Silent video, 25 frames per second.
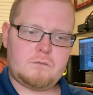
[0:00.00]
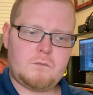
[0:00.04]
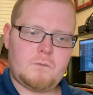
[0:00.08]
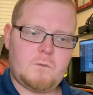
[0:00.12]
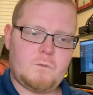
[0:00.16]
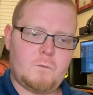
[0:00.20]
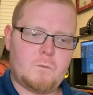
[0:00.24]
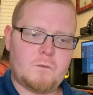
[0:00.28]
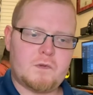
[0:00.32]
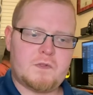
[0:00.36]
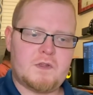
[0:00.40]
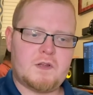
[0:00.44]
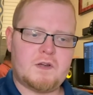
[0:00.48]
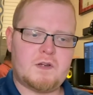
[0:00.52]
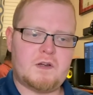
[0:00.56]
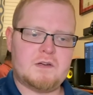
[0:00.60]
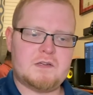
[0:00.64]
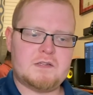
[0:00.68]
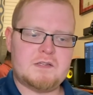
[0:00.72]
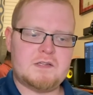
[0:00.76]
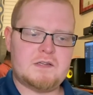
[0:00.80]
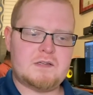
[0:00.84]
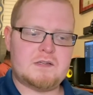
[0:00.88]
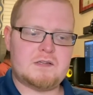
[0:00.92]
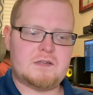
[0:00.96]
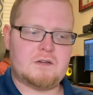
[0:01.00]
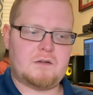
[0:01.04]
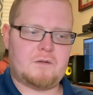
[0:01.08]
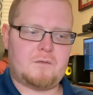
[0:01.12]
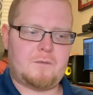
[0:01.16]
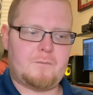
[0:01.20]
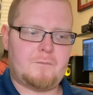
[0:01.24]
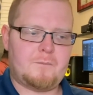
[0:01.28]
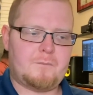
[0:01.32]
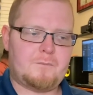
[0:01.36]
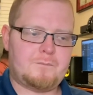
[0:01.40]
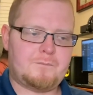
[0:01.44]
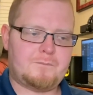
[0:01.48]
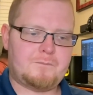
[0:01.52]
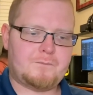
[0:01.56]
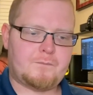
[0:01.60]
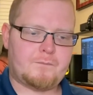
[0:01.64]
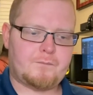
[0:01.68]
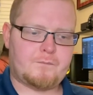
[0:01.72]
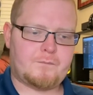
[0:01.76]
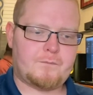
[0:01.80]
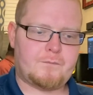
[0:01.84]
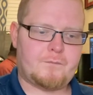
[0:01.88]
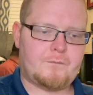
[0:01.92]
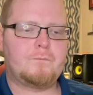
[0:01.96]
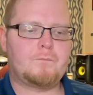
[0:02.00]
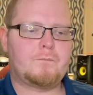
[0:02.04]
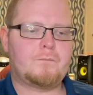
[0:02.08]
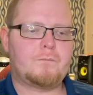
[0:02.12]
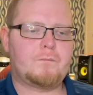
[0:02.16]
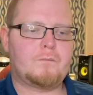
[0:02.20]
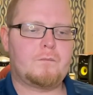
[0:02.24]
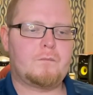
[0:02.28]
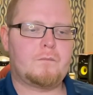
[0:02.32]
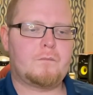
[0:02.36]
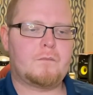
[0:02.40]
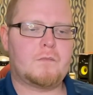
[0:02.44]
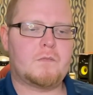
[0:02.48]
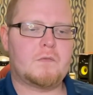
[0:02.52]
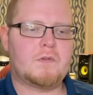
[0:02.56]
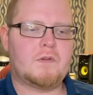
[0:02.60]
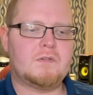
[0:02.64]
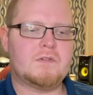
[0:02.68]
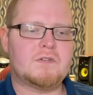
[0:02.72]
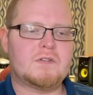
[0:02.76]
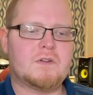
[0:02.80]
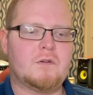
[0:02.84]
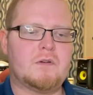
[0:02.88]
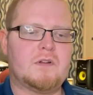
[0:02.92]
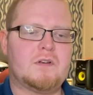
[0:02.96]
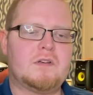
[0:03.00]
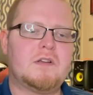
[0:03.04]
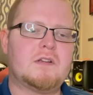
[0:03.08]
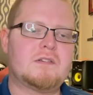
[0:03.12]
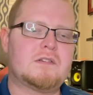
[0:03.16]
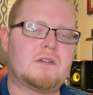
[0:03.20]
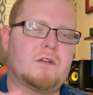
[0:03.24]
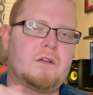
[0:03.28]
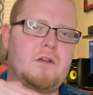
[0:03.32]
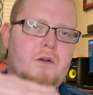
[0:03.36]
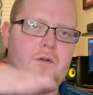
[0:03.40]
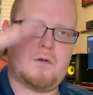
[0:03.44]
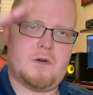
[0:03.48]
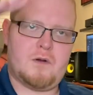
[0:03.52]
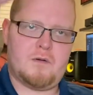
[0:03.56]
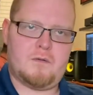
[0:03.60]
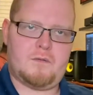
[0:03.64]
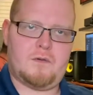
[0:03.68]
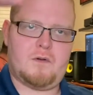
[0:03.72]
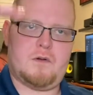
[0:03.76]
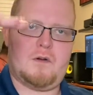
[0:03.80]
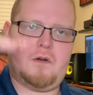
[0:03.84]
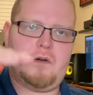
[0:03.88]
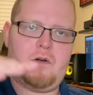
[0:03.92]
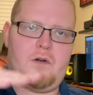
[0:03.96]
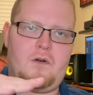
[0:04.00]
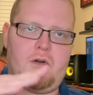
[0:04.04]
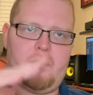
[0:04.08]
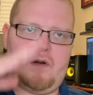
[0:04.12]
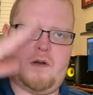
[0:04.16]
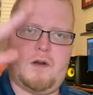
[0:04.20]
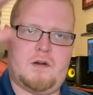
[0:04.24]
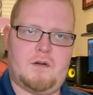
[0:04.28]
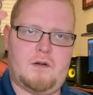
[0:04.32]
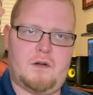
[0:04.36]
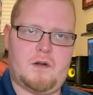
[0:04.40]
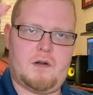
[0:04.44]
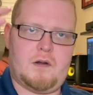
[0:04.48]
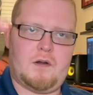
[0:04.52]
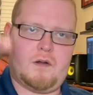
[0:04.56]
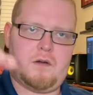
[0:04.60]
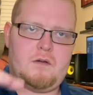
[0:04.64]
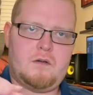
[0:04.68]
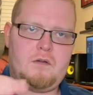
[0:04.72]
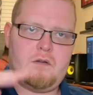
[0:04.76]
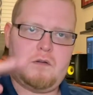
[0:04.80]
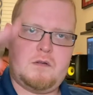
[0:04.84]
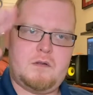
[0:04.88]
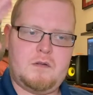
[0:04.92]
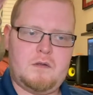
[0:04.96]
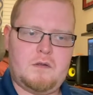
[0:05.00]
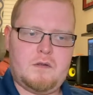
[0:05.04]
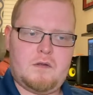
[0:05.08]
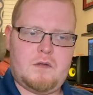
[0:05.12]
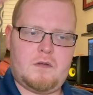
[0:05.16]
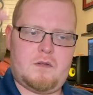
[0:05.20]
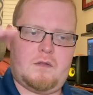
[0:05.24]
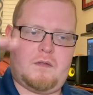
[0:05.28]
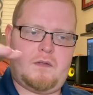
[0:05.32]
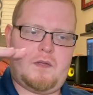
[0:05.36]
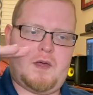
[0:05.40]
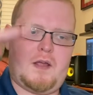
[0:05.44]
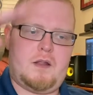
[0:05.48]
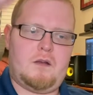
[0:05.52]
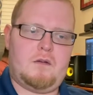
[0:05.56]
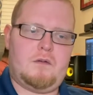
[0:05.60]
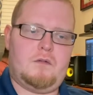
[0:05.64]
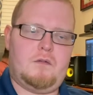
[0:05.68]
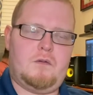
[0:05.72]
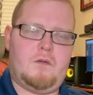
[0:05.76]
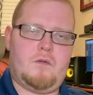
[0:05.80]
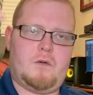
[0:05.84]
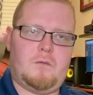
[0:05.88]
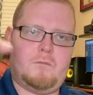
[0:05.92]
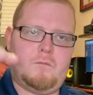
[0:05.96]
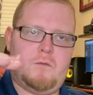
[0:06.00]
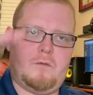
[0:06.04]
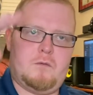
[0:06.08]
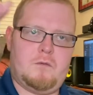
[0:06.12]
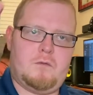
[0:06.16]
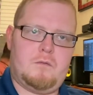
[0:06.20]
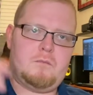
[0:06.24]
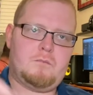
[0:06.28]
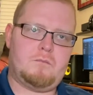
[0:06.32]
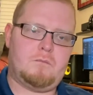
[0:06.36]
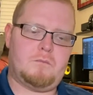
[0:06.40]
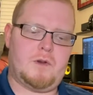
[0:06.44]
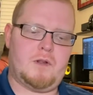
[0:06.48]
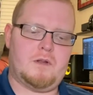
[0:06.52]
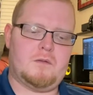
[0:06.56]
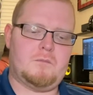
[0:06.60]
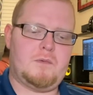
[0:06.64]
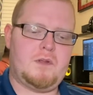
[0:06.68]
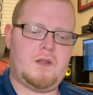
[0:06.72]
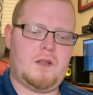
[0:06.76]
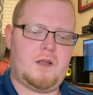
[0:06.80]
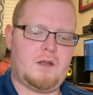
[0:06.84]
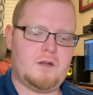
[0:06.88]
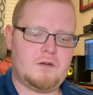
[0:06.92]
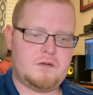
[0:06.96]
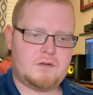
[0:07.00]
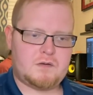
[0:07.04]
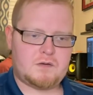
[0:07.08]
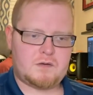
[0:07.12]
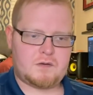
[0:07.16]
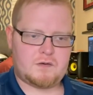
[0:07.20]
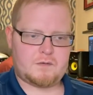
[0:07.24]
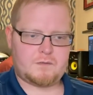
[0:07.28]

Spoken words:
within your system, so it doesn't go over or under that normal blood pH.